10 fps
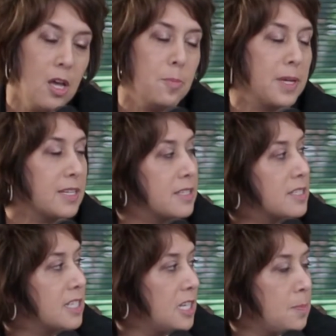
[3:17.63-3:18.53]
because
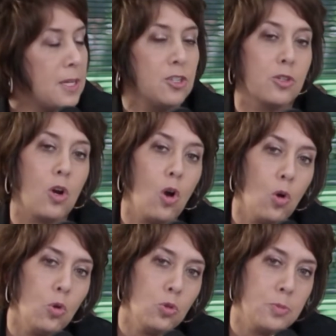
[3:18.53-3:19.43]
it's keeping your
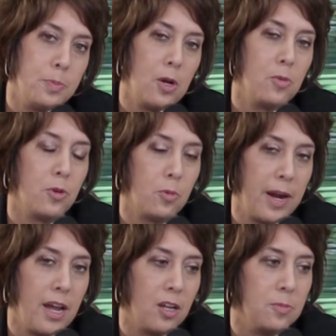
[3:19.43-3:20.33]
old bone
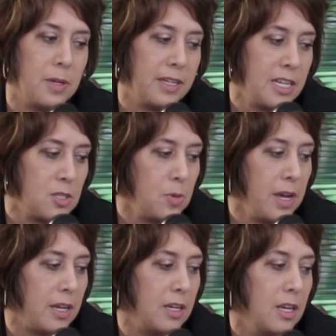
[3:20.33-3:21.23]
around. But guess
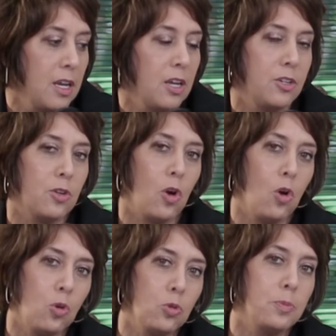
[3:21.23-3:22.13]
what? Your
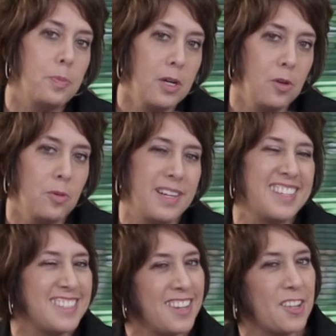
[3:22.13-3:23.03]
old bone
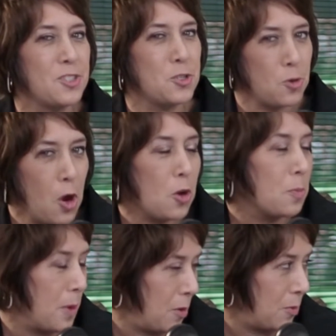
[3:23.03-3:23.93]
is not strong
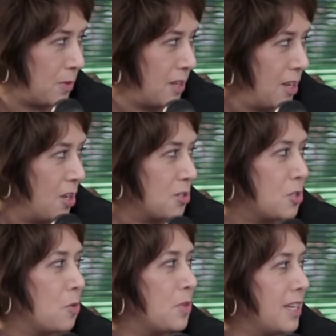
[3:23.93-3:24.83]
bone. Oh.
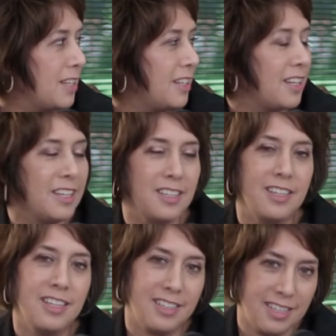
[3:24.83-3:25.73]
So then it
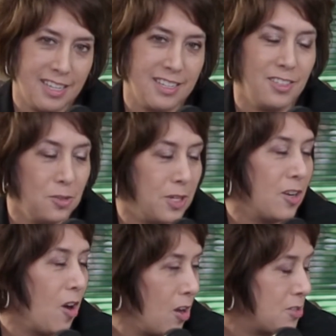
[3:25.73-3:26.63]
can you can
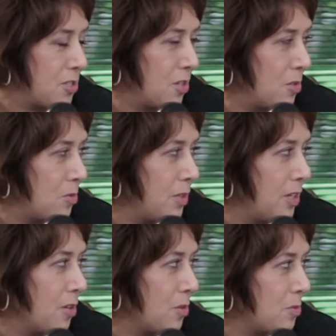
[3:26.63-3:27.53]
also you
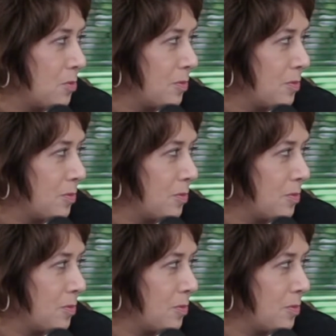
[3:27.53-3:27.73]
know